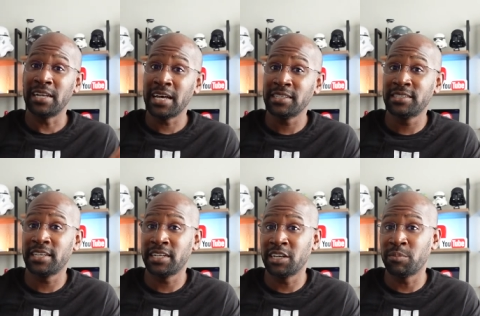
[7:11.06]
not
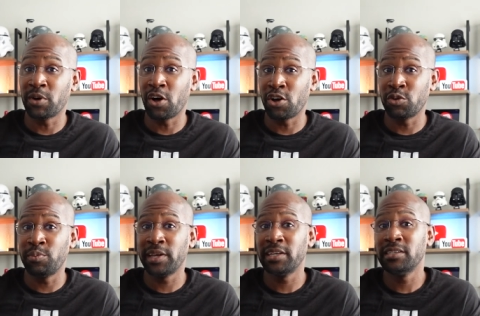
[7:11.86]
setting up
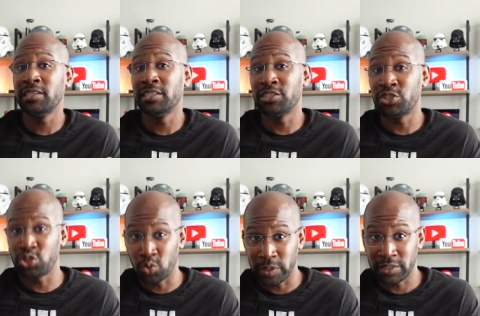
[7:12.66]
autopay is a
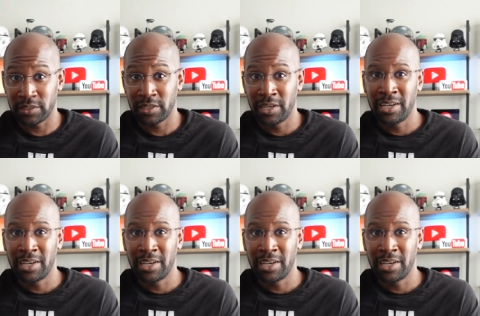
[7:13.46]
choice.